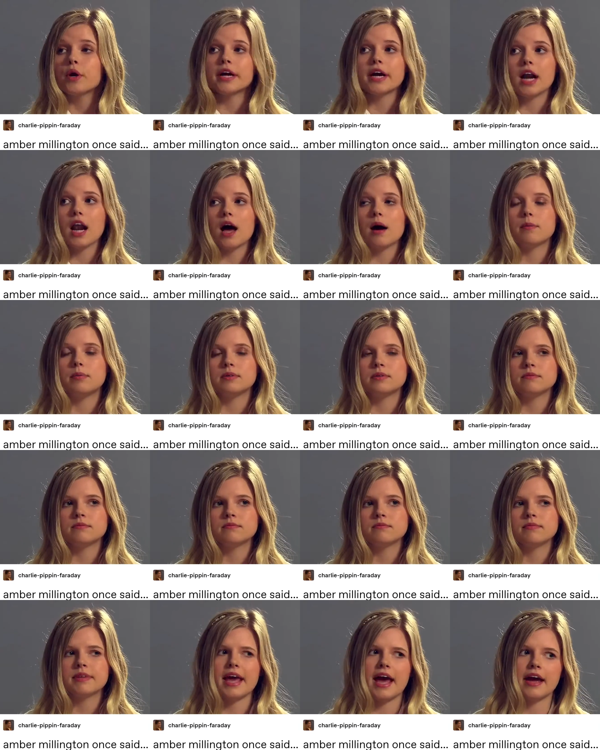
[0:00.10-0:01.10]

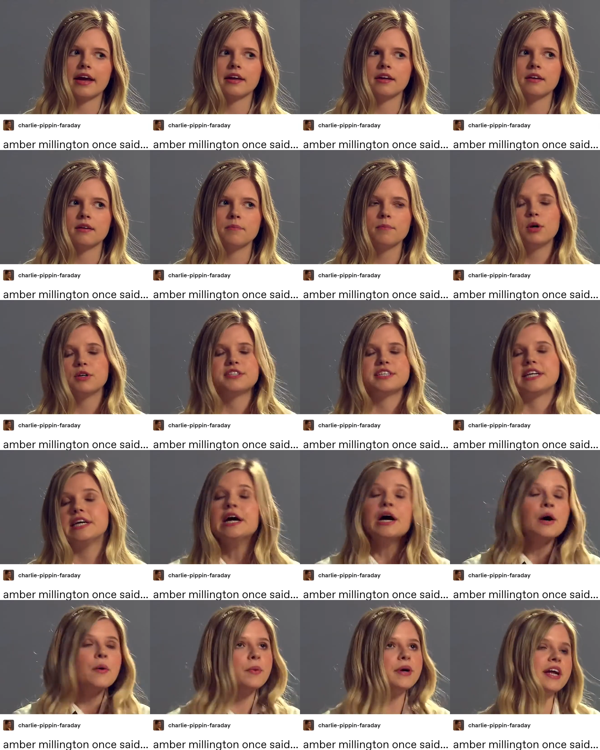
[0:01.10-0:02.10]
club, gang, posse,
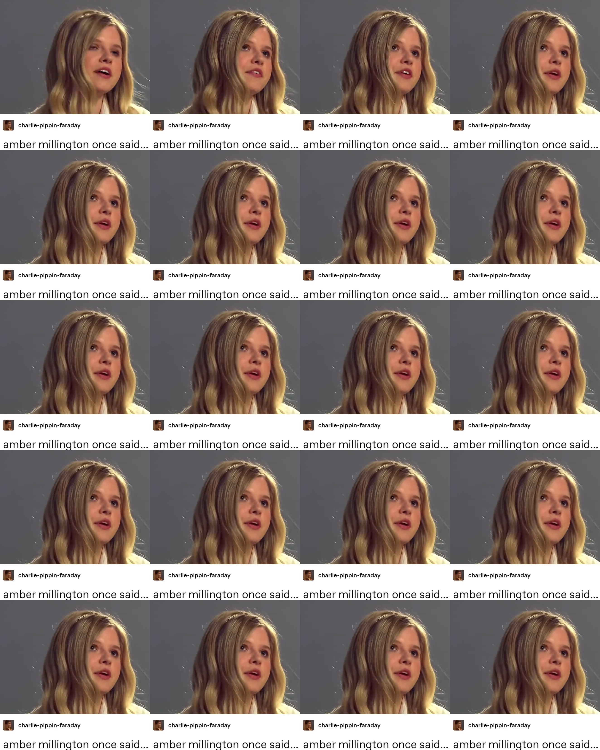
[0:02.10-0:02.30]
whatever you